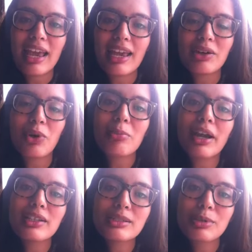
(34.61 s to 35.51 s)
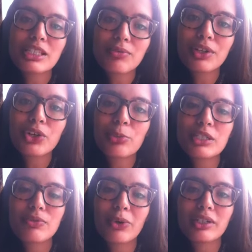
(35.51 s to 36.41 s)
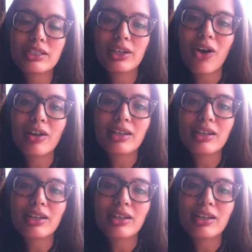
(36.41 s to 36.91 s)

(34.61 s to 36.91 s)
and what my specific group is focusing on